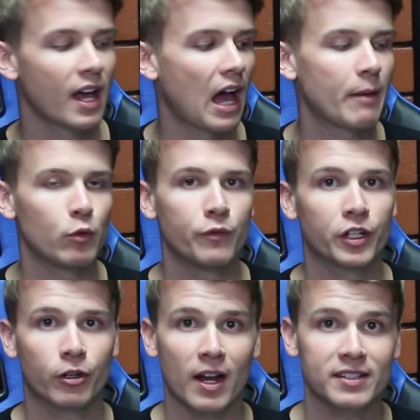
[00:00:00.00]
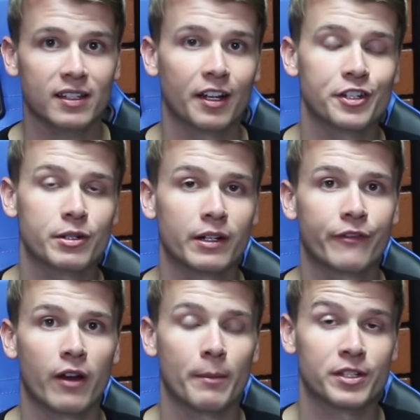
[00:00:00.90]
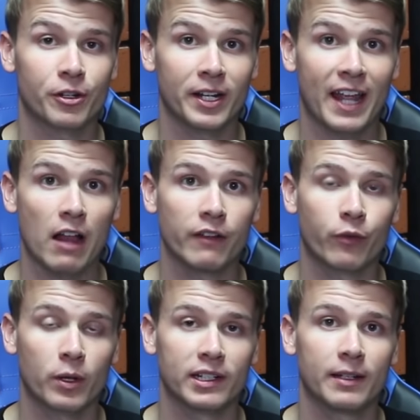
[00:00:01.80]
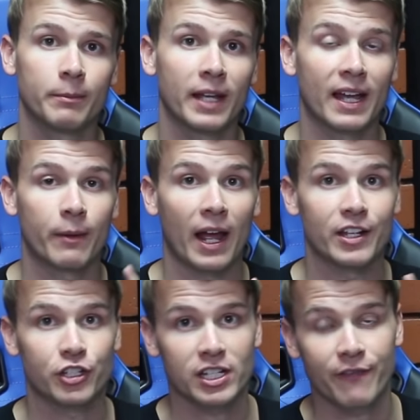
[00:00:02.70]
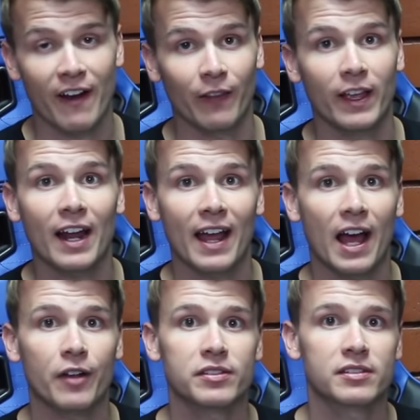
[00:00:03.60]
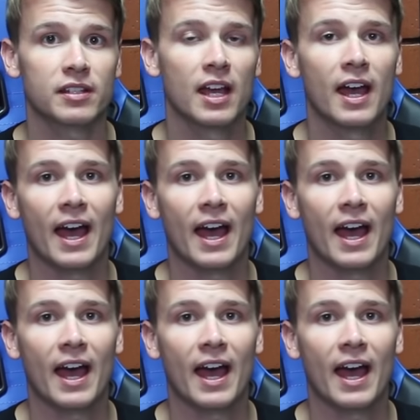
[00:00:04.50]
I moved across the country from Missouri to California and I just finally got a house.